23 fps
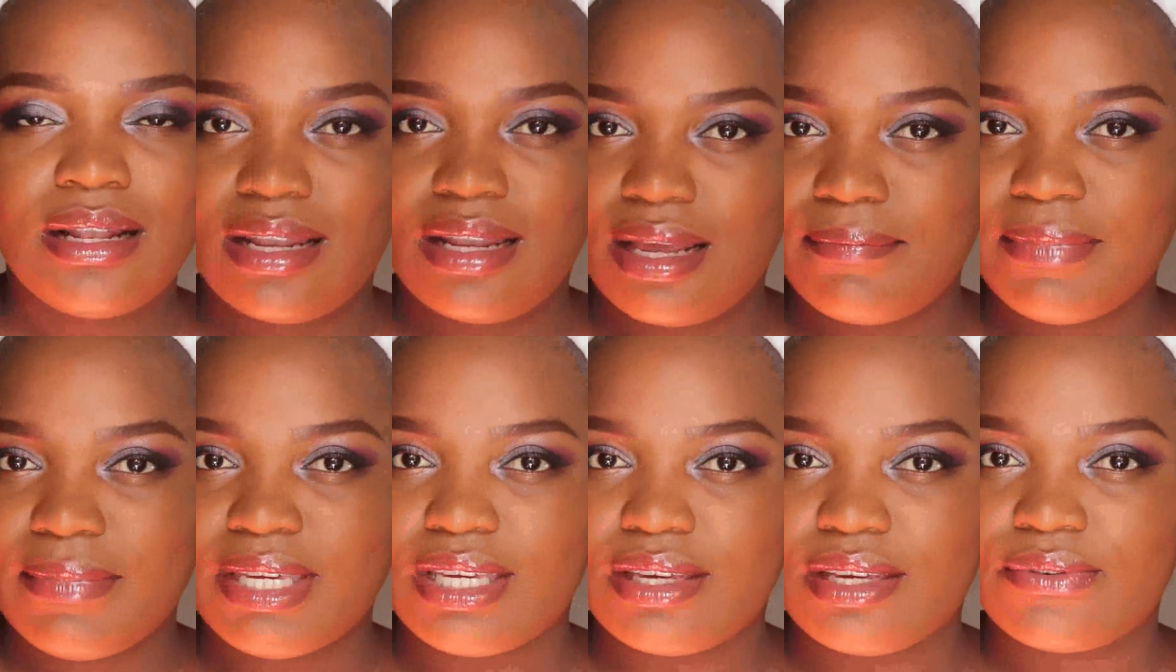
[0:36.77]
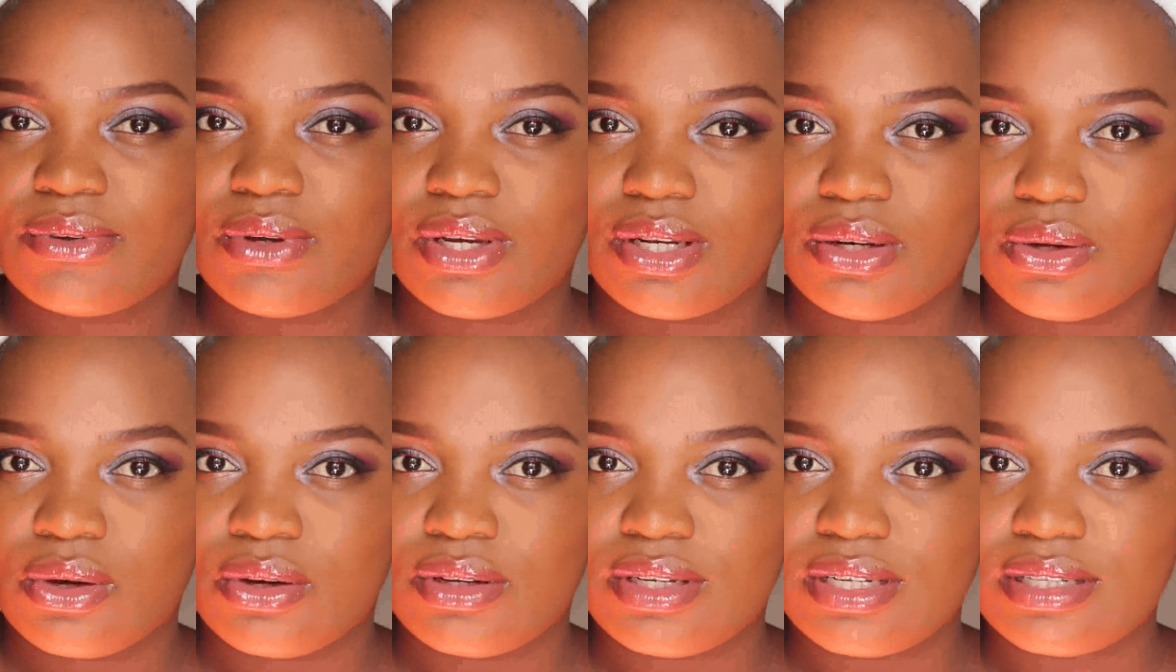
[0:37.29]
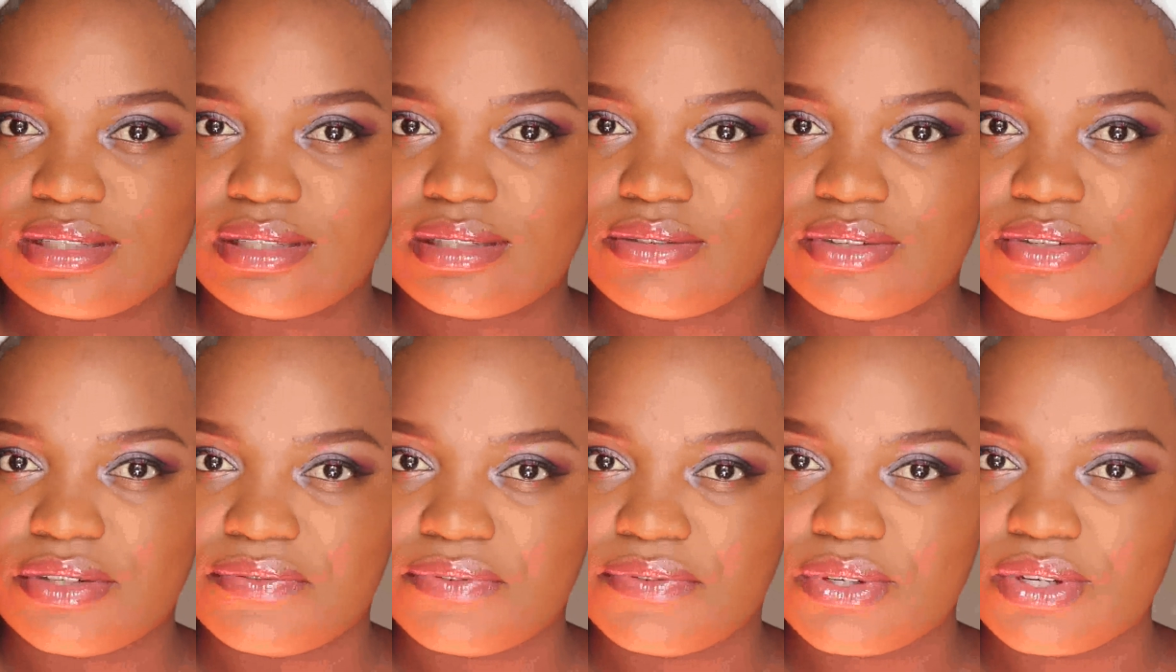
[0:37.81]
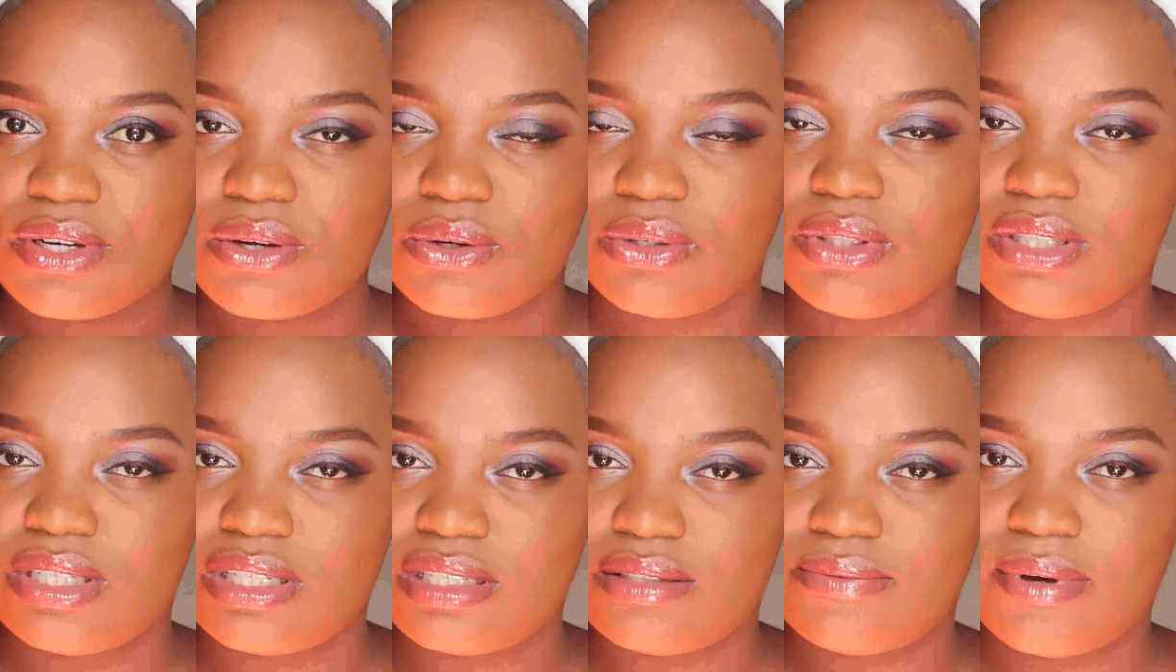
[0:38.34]
let me give you an honest review on
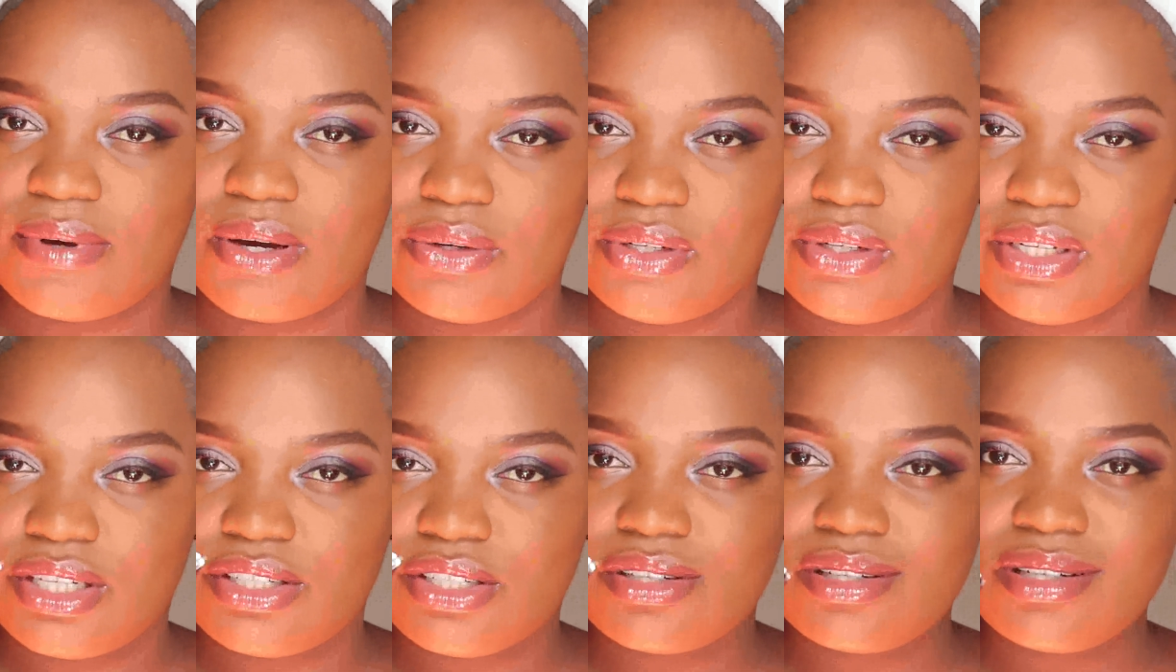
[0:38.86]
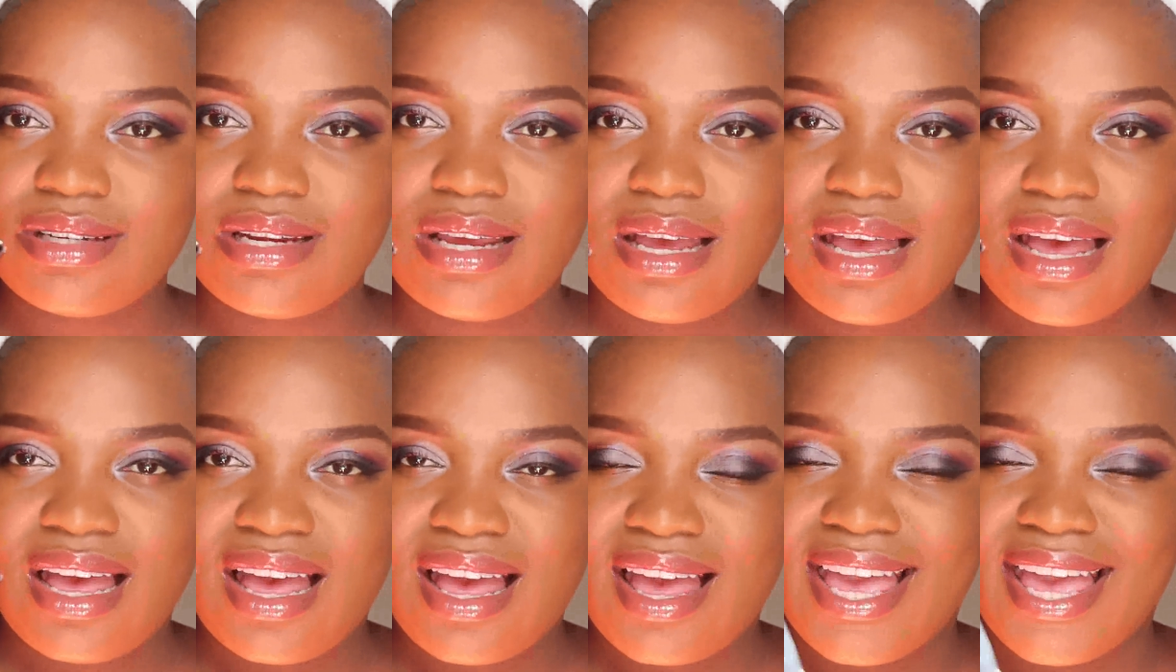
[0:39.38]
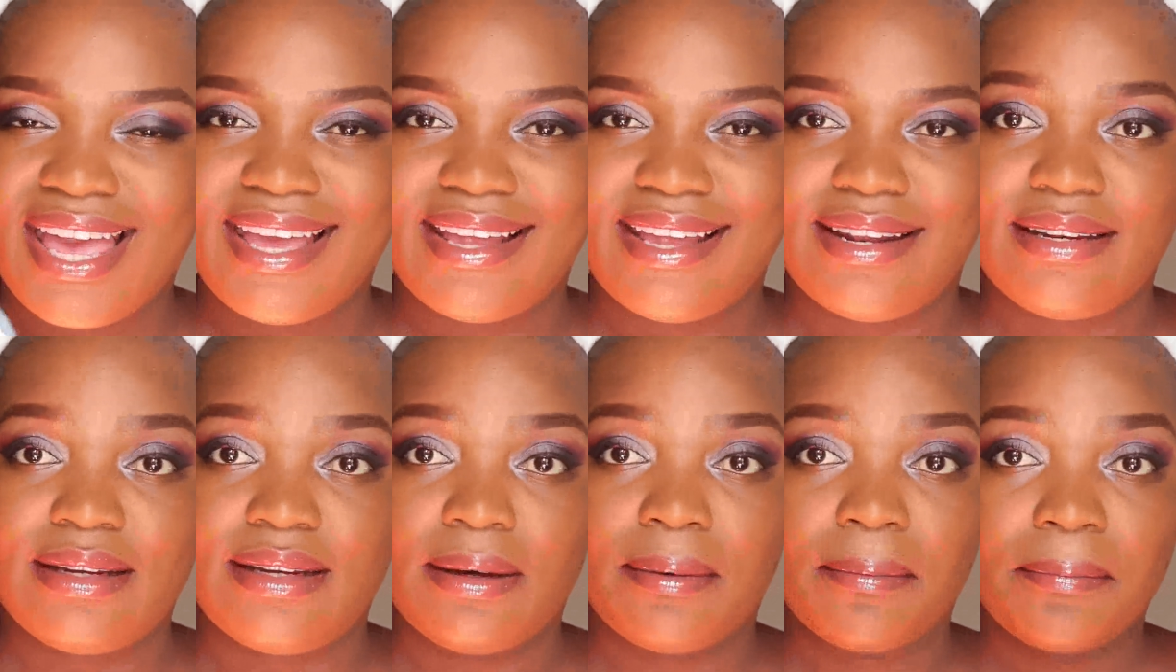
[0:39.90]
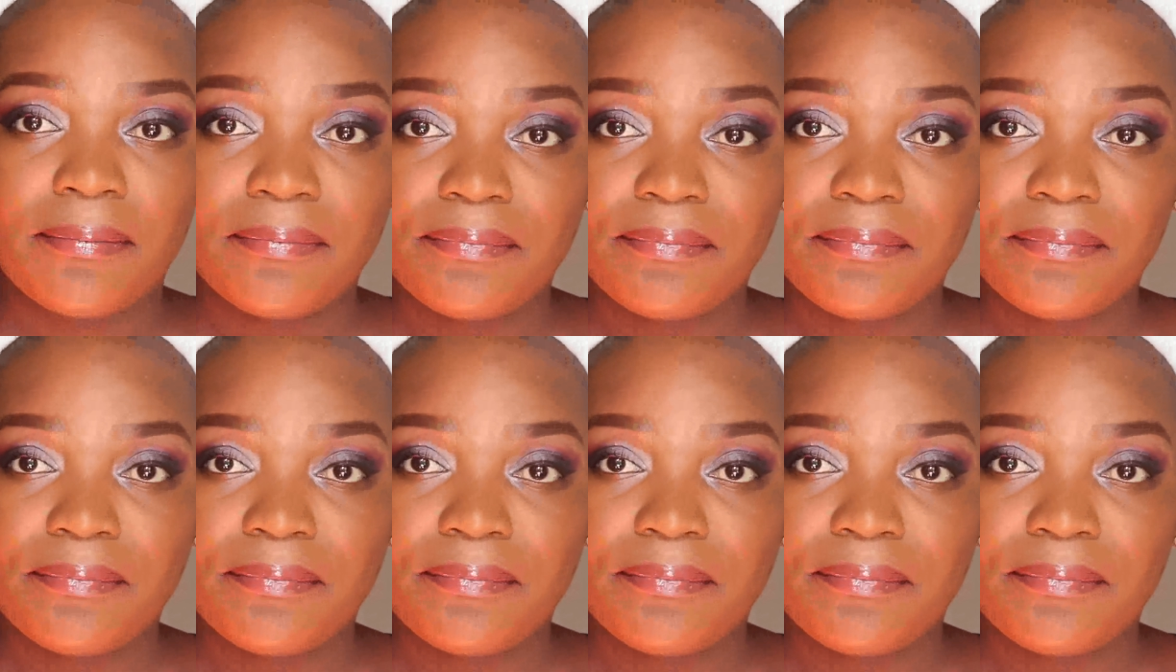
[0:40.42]
this foundation. And